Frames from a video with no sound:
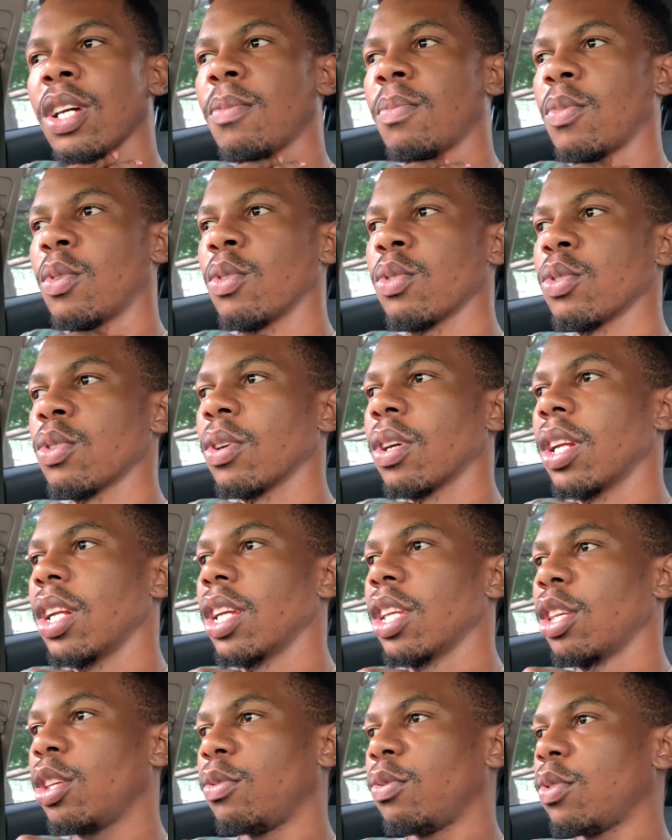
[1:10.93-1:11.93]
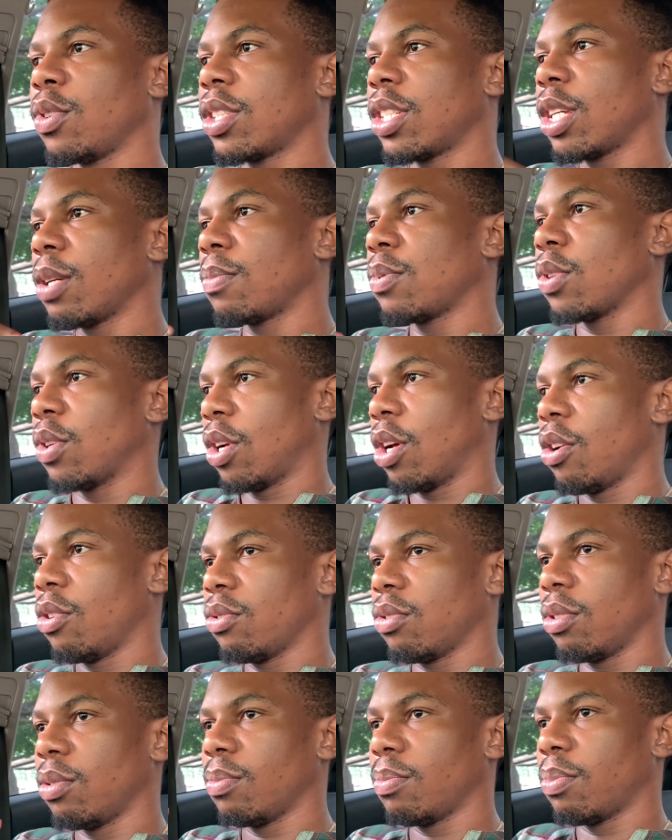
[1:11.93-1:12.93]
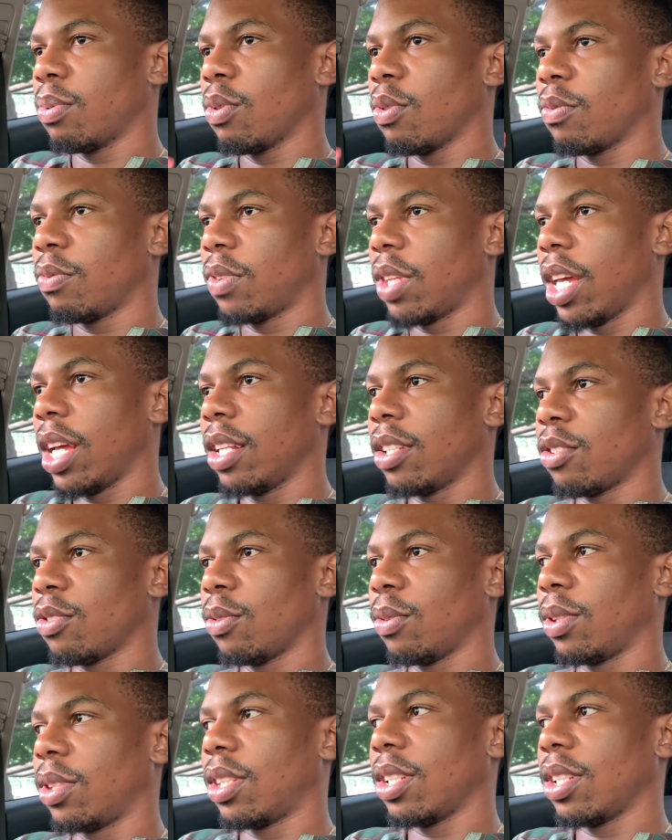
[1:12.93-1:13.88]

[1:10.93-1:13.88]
i'm also gonna give you tips on how to improve that so